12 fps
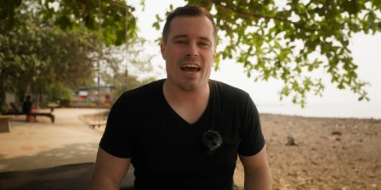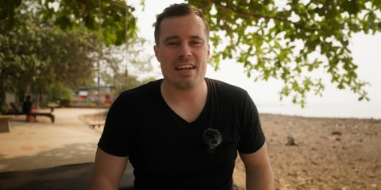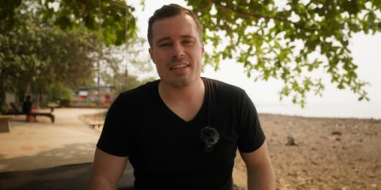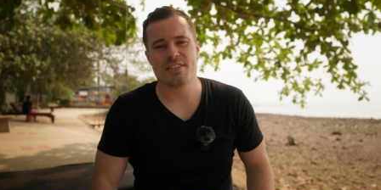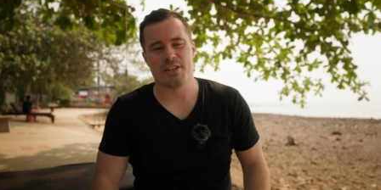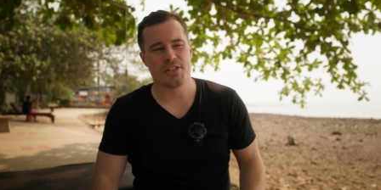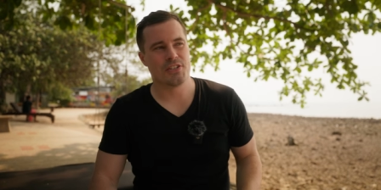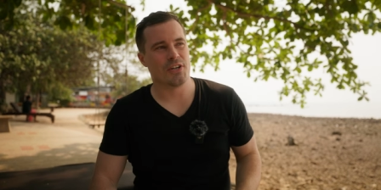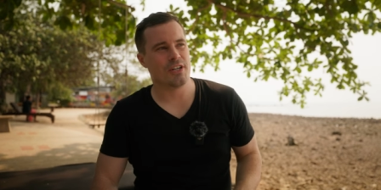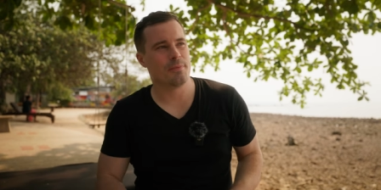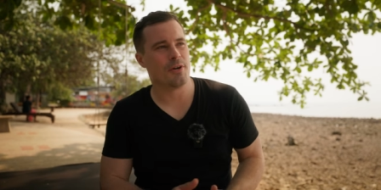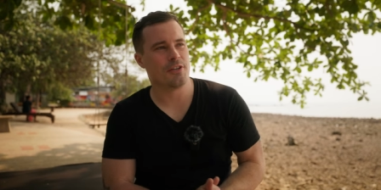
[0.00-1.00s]
And let's also
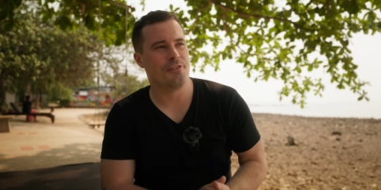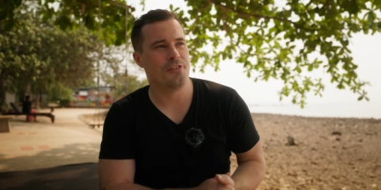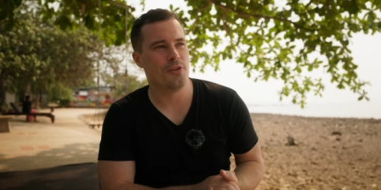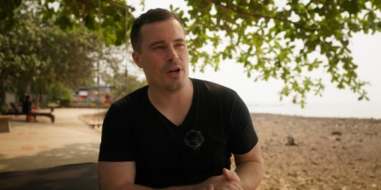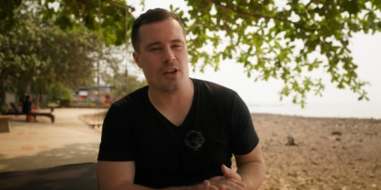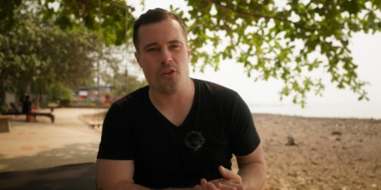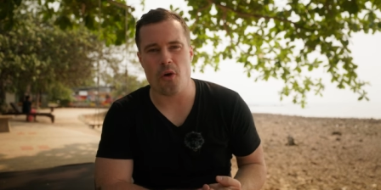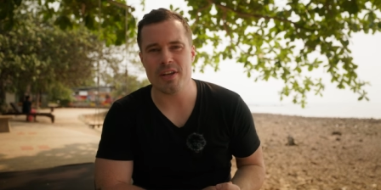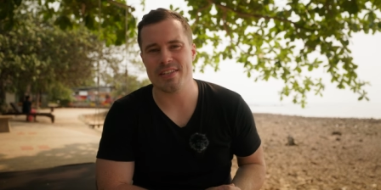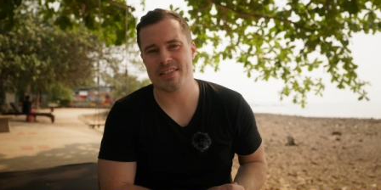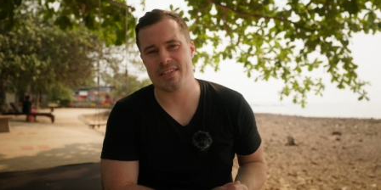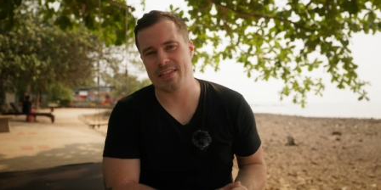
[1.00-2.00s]
talk about a few
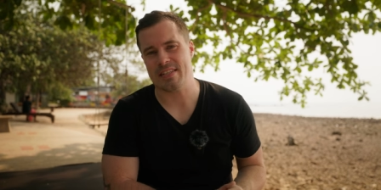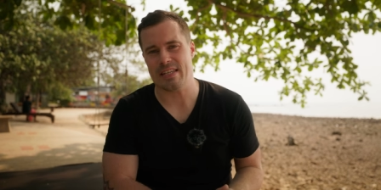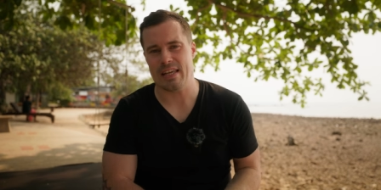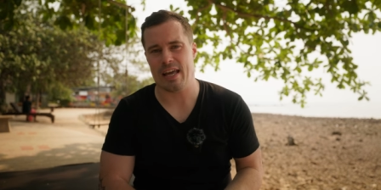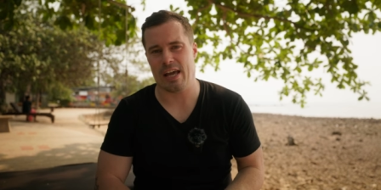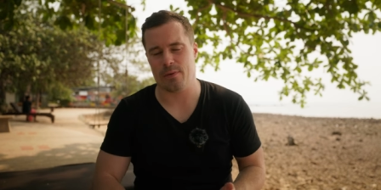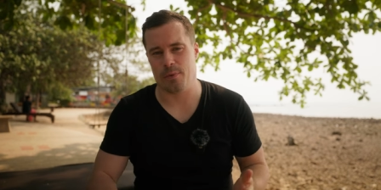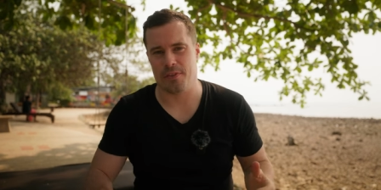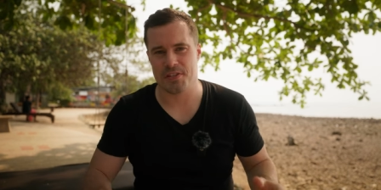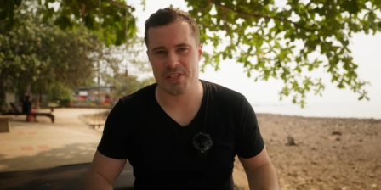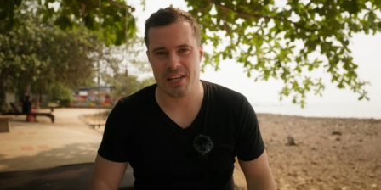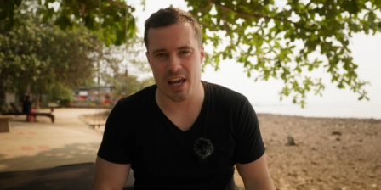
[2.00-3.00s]
annoyances that I had with
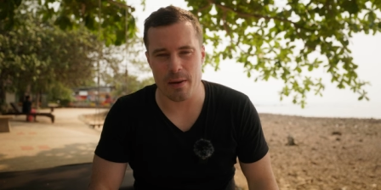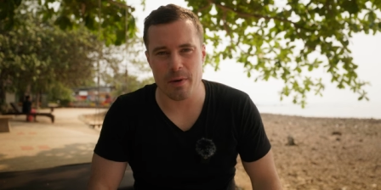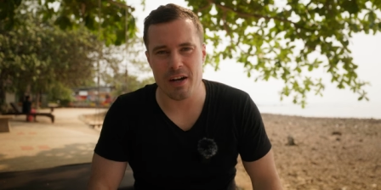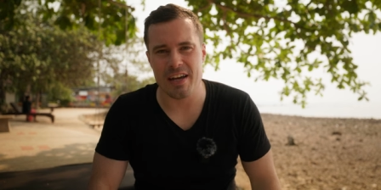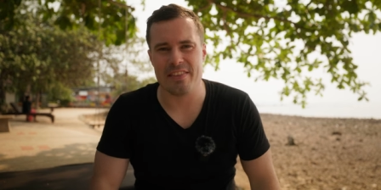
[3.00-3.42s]
this camera.